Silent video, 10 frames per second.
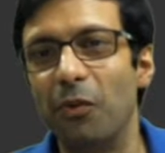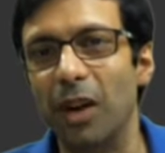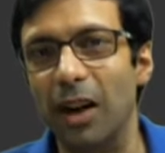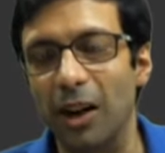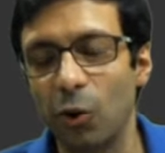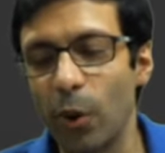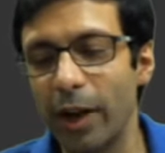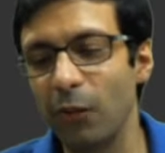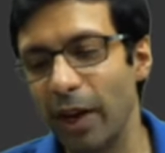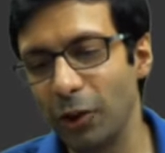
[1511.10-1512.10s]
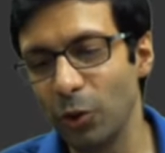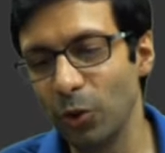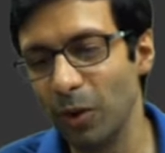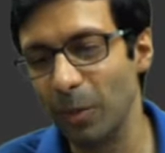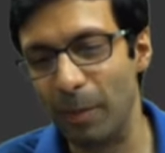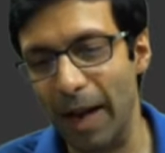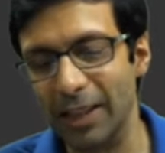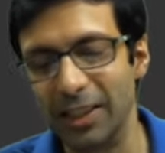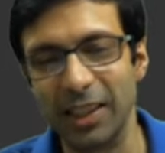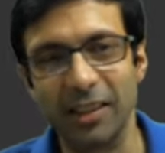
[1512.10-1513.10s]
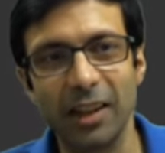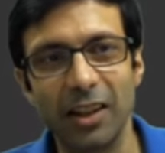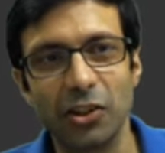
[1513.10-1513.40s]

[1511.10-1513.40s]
quick way to balance it.